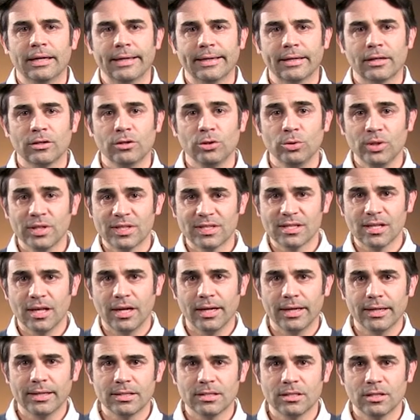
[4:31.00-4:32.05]
Included
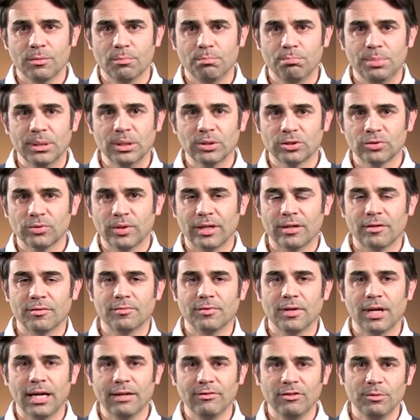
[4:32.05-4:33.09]
slides, built around a
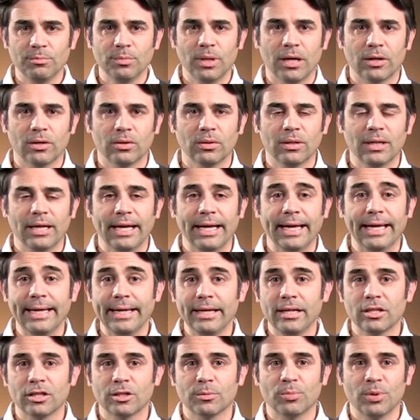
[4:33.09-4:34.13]
5e model,
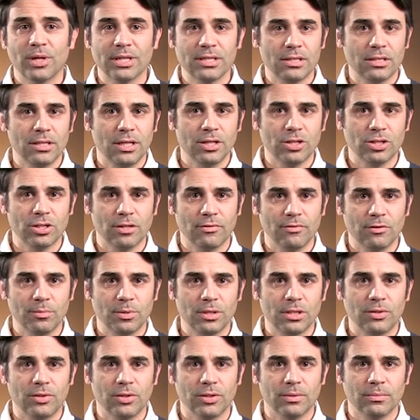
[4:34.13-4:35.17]
aid in the presentation of the
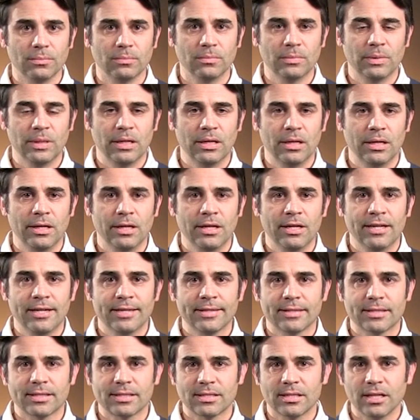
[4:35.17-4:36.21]
material.
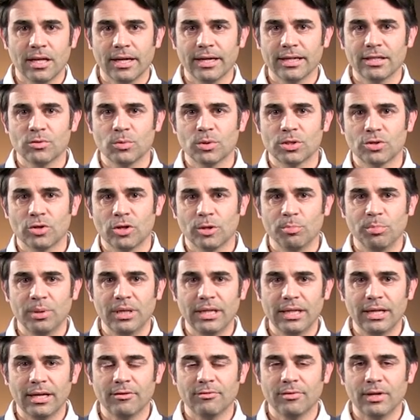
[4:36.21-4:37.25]
The slides, which are in
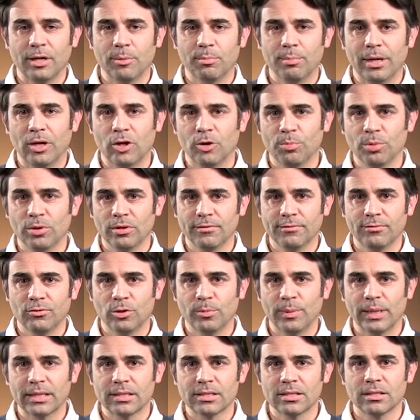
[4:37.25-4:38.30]
PDF and PowerPoint
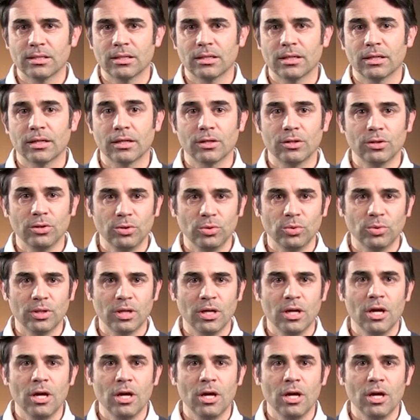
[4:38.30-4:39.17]
formats, include